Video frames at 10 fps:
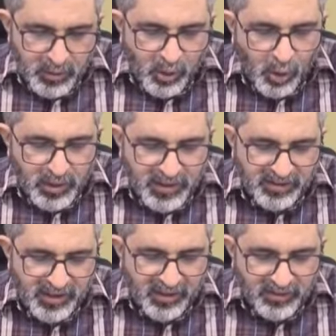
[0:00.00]
All
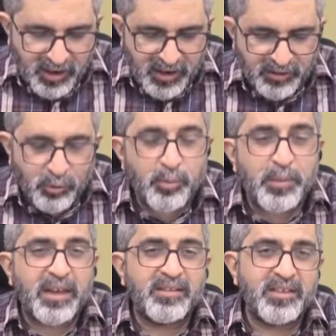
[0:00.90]
these case studies could
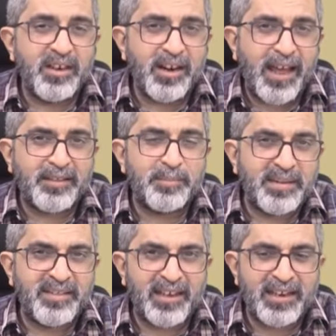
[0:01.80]
be considered as
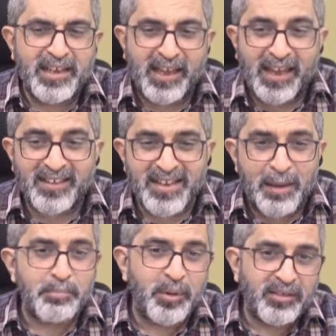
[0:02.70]
basically
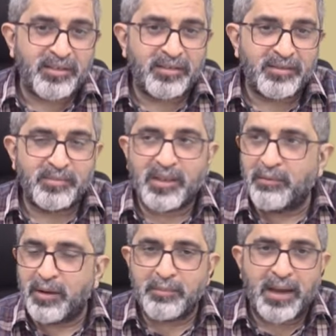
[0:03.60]
examples
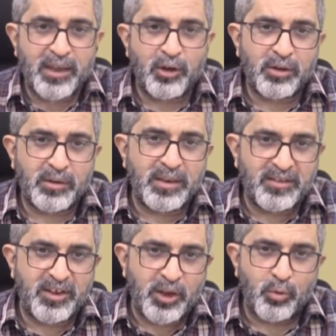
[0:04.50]
given by your
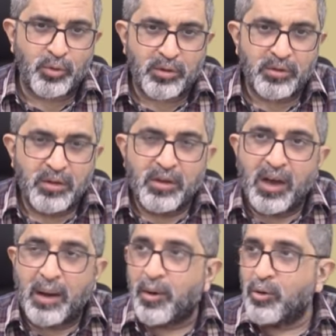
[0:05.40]
institute
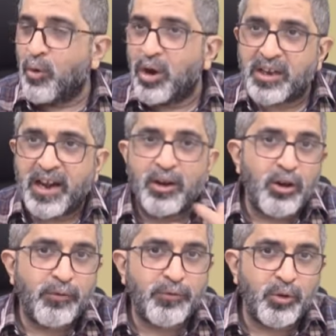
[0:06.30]
about what kind
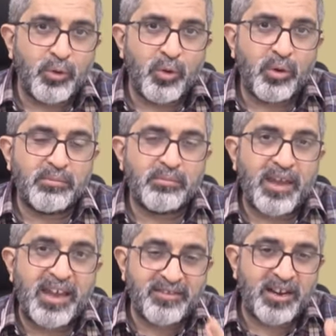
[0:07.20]
of, you know,
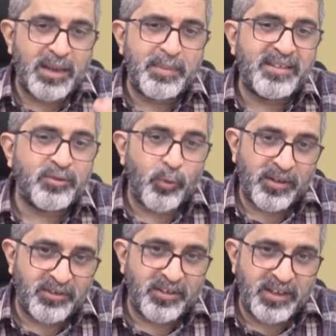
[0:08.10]
case study based
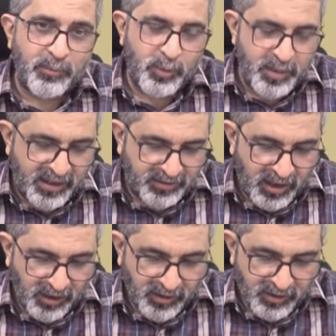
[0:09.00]
questions they would be
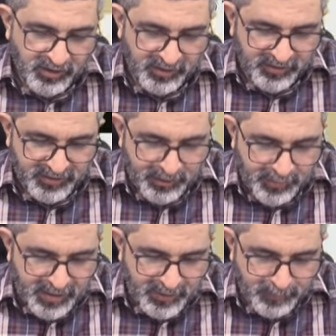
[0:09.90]
asking.
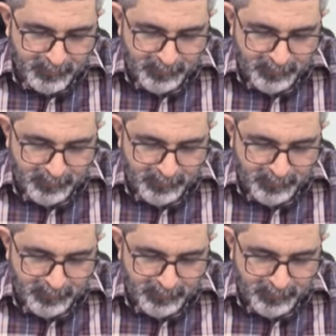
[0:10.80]
Seven.